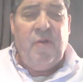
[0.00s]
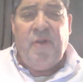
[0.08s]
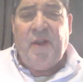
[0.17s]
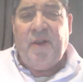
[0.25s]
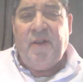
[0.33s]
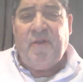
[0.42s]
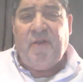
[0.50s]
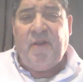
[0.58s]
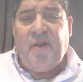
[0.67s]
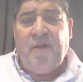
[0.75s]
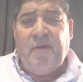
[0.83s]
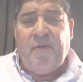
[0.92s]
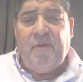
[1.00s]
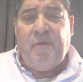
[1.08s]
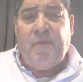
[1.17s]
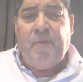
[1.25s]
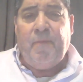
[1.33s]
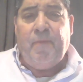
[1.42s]
that it's
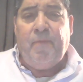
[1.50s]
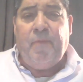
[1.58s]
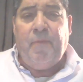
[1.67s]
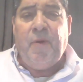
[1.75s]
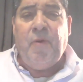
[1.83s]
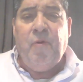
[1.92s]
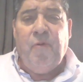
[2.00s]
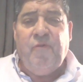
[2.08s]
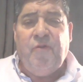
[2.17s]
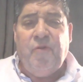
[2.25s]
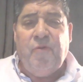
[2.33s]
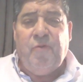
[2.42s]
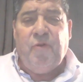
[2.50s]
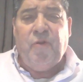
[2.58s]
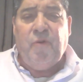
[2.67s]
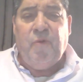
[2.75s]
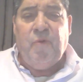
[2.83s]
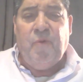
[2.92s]
behooves you
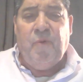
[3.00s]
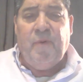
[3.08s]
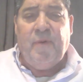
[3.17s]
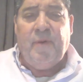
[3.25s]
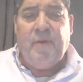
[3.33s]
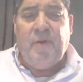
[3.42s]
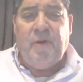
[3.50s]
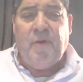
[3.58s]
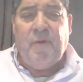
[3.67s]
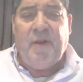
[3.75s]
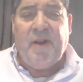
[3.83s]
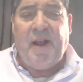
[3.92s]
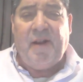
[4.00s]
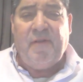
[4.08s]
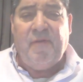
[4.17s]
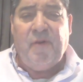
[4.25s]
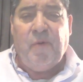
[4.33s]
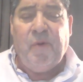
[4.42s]
to get out
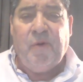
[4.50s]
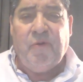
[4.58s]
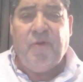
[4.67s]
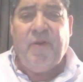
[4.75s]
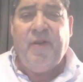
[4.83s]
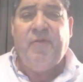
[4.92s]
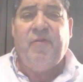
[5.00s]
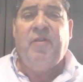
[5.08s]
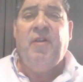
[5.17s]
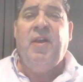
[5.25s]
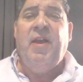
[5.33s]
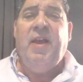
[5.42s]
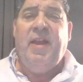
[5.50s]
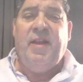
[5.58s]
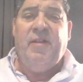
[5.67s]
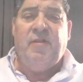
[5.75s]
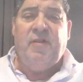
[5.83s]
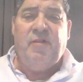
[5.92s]
of the wilderness
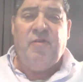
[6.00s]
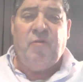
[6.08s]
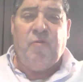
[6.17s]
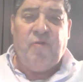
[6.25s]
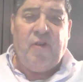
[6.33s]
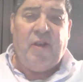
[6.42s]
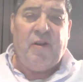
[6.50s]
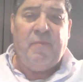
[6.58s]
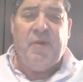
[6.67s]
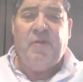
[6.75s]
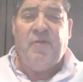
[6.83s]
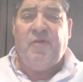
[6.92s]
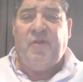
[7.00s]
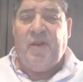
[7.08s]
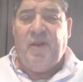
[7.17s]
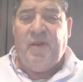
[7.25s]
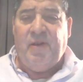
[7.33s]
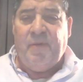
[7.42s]
and into settlements
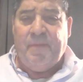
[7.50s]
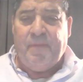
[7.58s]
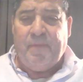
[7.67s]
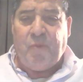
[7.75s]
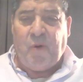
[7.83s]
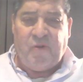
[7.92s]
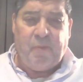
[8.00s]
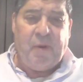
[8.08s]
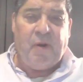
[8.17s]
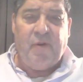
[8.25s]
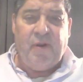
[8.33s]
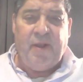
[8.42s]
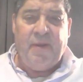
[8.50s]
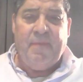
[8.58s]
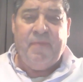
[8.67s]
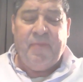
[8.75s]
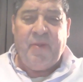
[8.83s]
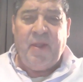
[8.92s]
and prosperity.
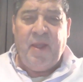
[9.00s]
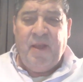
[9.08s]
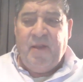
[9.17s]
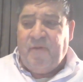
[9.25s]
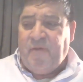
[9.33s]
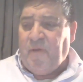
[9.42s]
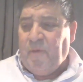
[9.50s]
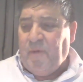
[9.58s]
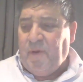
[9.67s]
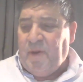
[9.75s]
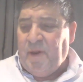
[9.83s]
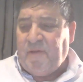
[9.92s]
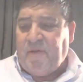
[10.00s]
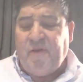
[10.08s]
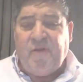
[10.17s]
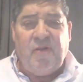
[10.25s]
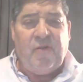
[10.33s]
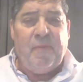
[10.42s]
So in
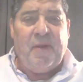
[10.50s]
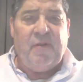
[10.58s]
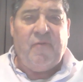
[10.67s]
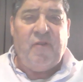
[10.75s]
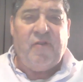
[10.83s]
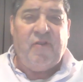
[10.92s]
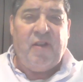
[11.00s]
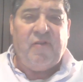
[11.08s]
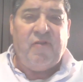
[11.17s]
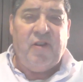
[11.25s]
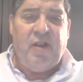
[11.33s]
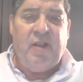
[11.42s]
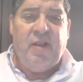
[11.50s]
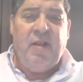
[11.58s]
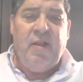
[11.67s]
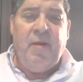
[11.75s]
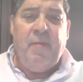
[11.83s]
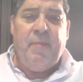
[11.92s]
essence, this manifest destiny
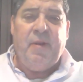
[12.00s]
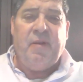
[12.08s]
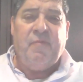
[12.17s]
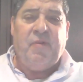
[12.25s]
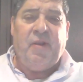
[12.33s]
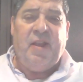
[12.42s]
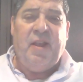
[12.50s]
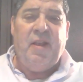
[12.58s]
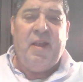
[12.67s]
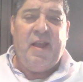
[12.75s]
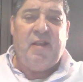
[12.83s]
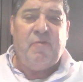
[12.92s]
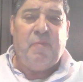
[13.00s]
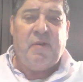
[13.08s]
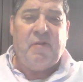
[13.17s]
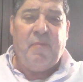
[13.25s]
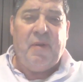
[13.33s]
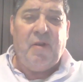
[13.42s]
becomes a key
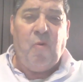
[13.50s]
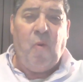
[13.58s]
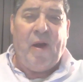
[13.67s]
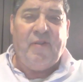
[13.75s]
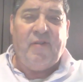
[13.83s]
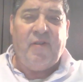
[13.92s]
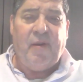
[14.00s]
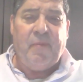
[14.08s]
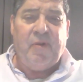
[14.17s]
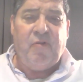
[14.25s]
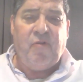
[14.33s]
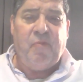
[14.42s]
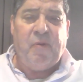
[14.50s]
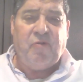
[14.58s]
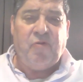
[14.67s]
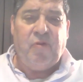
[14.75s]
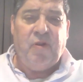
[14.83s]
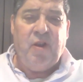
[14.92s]
aspect of many white settlements,
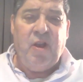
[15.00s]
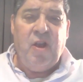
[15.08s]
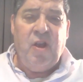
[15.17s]
especially